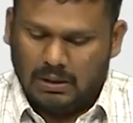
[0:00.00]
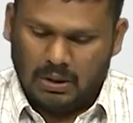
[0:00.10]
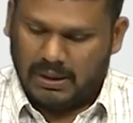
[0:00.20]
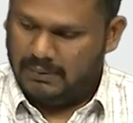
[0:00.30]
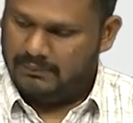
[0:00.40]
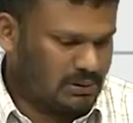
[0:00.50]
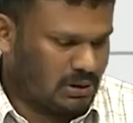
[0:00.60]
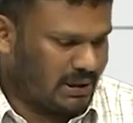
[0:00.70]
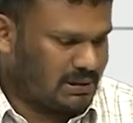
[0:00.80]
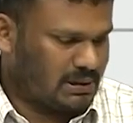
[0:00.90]
Okay, so
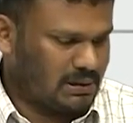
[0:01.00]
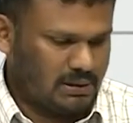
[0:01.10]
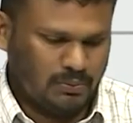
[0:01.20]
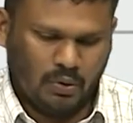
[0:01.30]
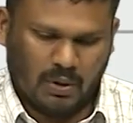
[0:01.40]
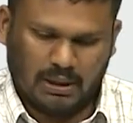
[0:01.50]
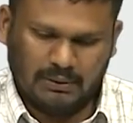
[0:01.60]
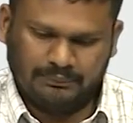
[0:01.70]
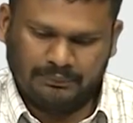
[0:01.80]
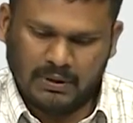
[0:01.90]
let us uh, move
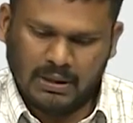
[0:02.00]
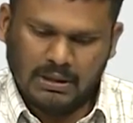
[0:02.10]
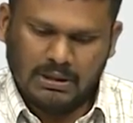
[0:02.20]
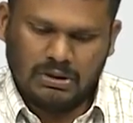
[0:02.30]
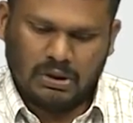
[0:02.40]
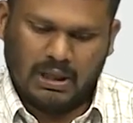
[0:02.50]
on. So,